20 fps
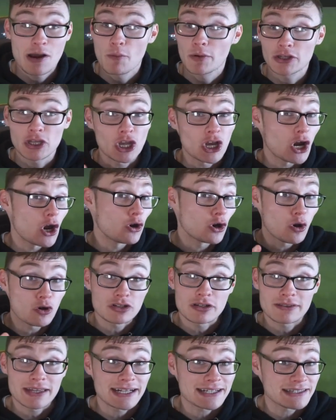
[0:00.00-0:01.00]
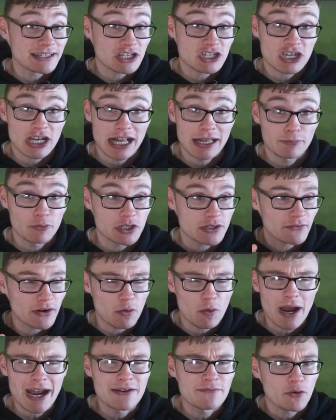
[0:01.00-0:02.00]
We do a whole host of things in this channel, boys. We have
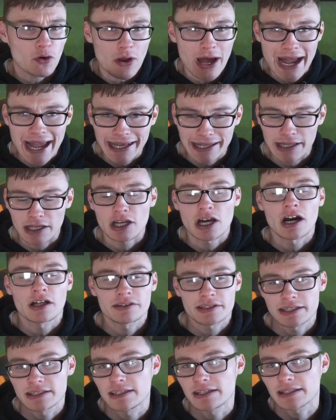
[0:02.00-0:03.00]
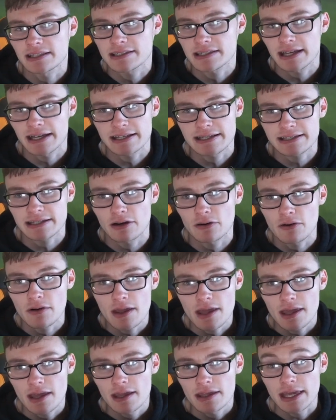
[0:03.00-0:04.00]
a wide variety of content, you could say. So,
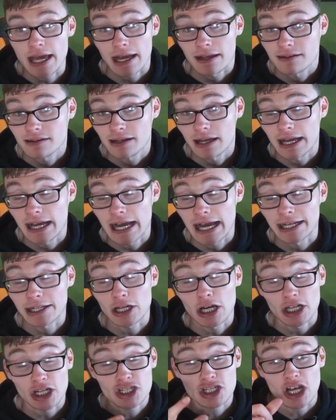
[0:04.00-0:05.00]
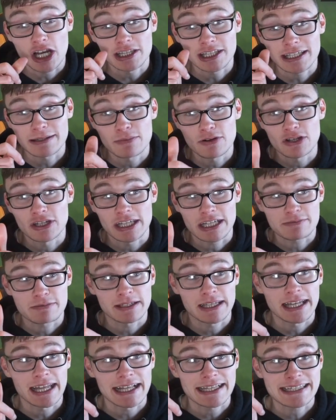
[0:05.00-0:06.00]
yeah, and I got to shout out the community because we
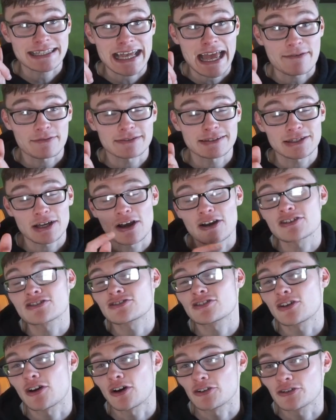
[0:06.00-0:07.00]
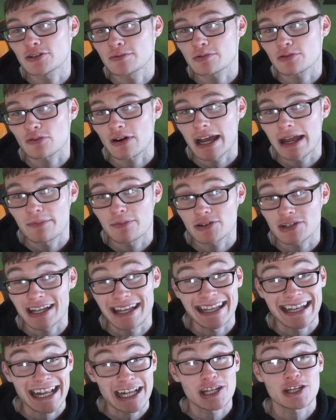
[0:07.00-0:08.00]
did hit 7,200 subscribers
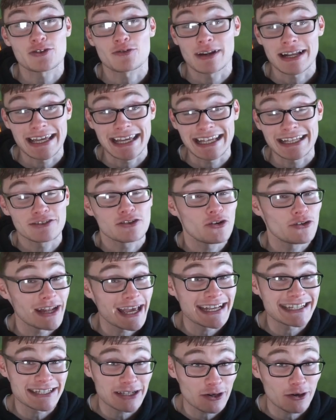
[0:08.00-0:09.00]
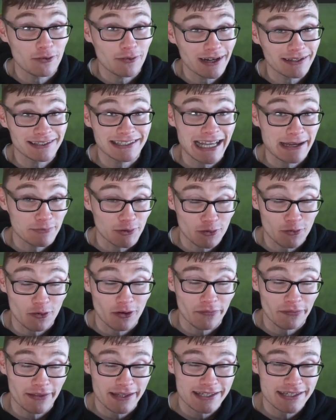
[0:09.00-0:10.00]
literally 2 days ago at the time of
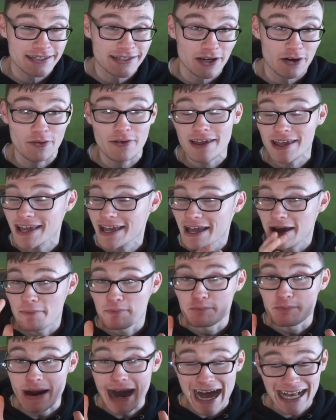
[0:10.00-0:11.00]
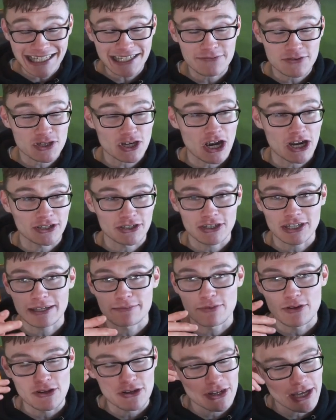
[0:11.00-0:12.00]
recording this. So, massive shout out to the
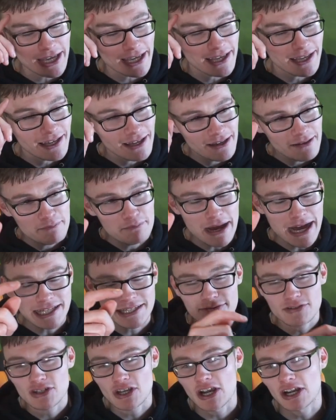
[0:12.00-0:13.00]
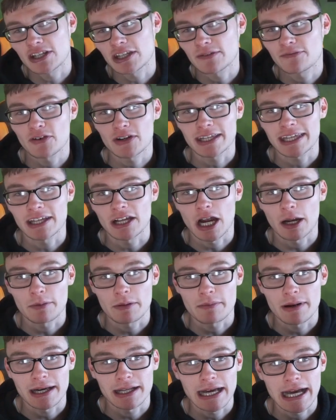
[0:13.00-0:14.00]
community. Massive shout out to the Footy King
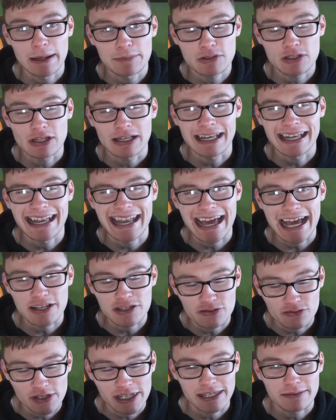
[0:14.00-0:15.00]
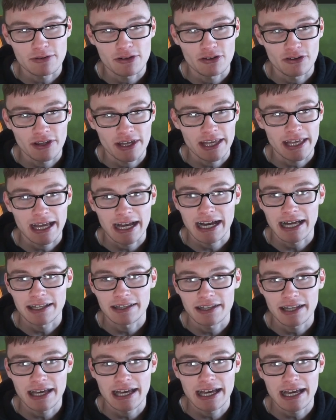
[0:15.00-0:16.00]
Army, man. Absolutely legendary community.
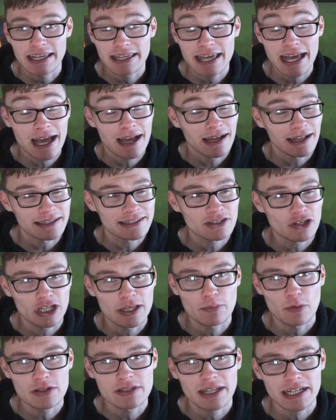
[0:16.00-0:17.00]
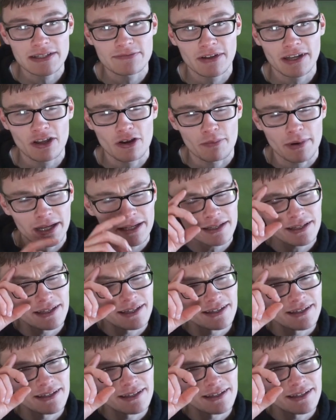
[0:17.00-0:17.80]
And, yeah, I'll see all you boys in the next video, man.